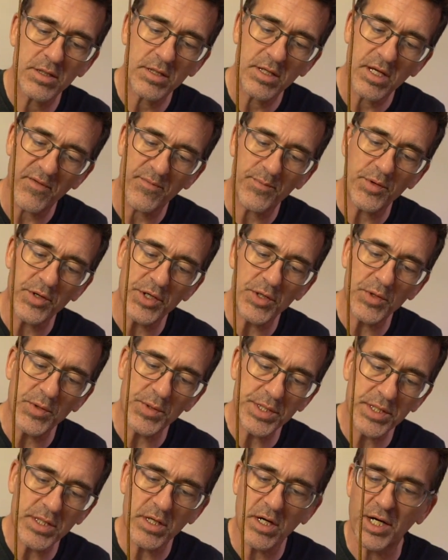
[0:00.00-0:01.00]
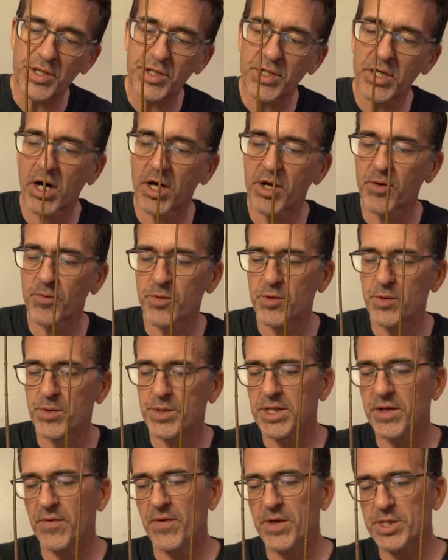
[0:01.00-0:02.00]
have produced a ton of
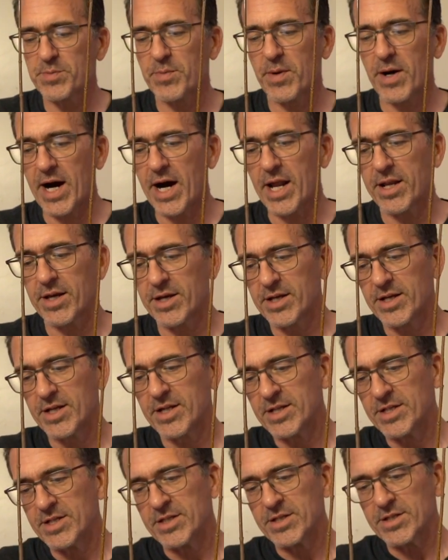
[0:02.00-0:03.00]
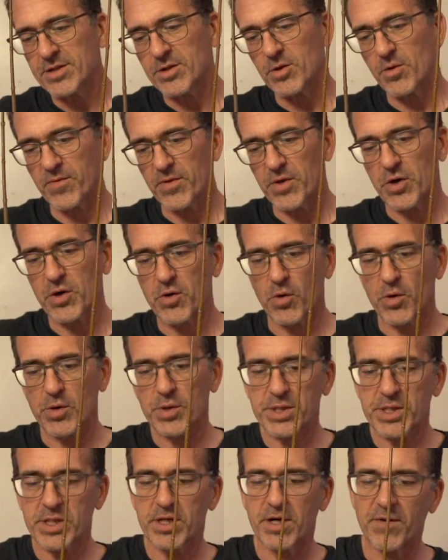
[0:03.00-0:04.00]
roots in this pot over the
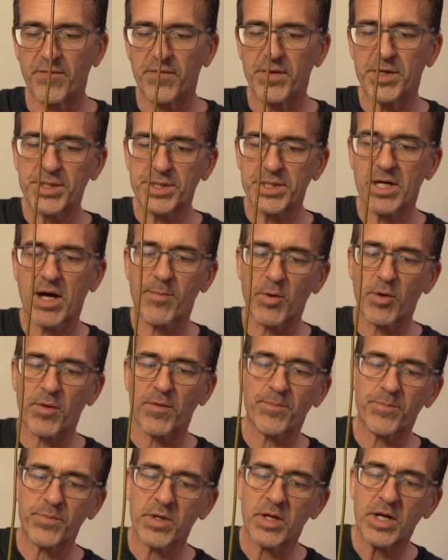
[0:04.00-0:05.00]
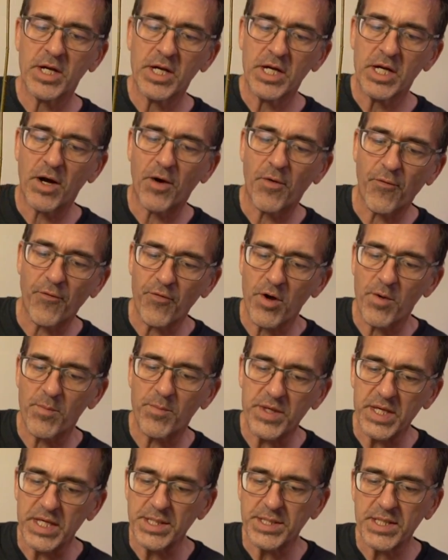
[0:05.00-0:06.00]
course of this summer
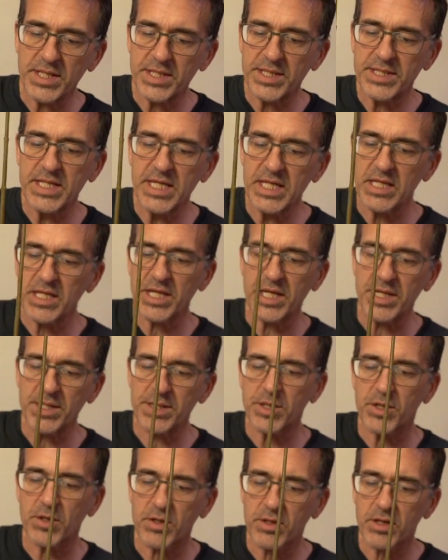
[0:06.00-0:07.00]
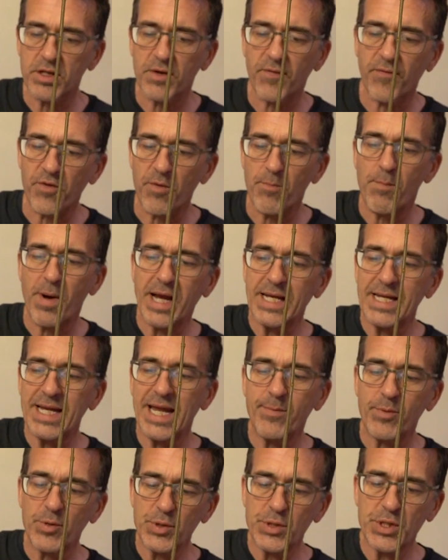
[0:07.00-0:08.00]
from these seedlings from my
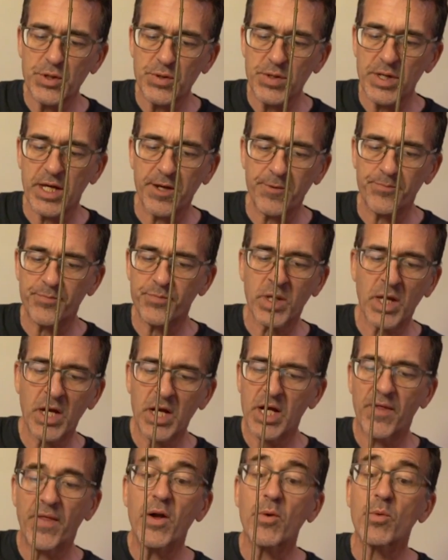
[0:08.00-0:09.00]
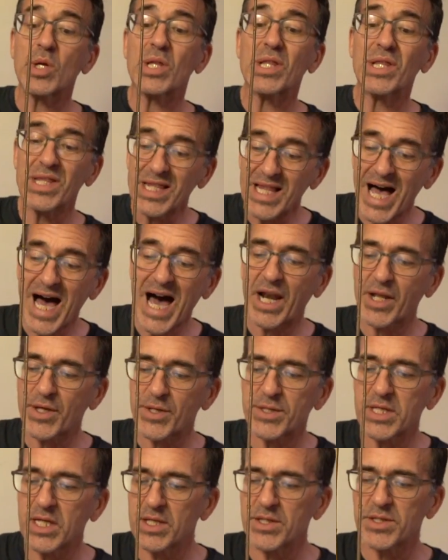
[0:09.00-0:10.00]
neighbor's tree. There were a lot of
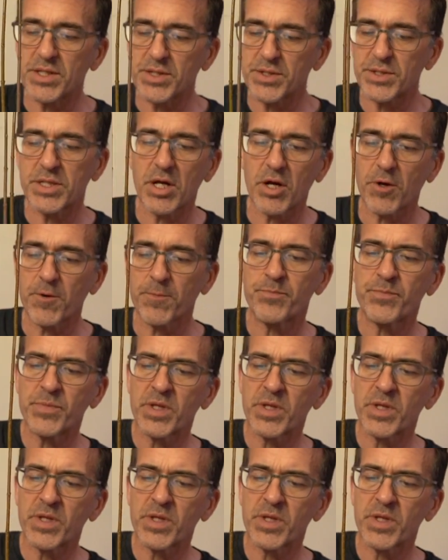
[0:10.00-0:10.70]
seeds this year.